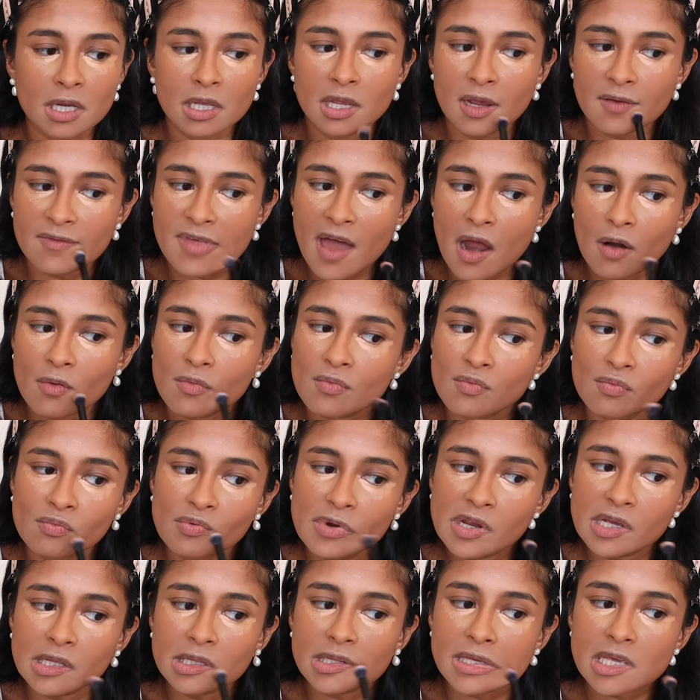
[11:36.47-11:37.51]
give that
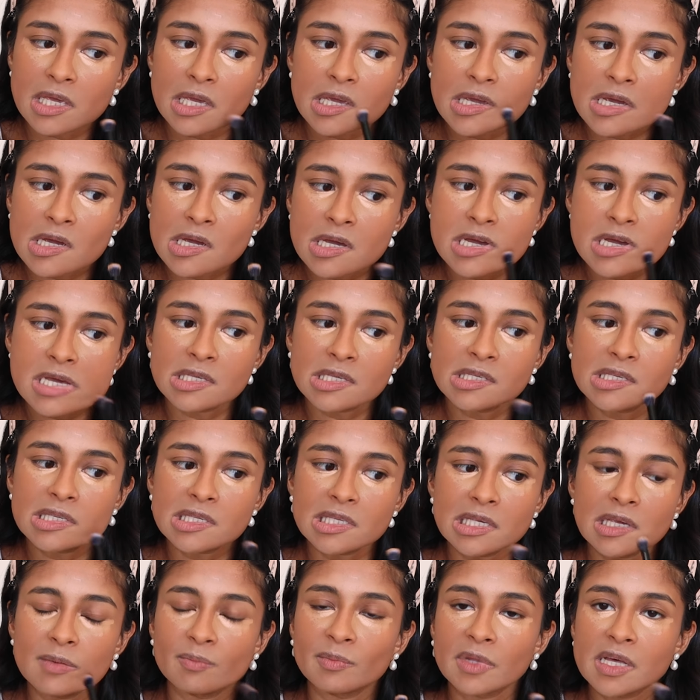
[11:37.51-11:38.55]
really
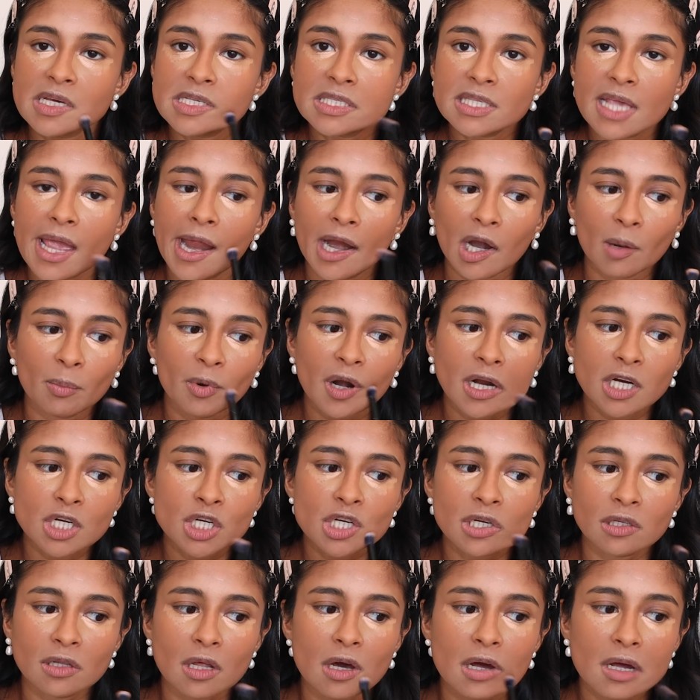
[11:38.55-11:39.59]
seamless
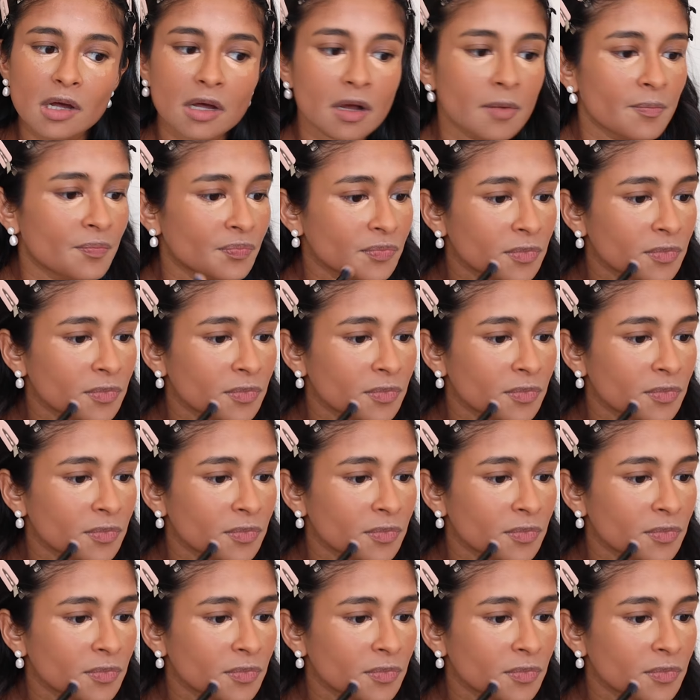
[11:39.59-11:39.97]
airbrushed look.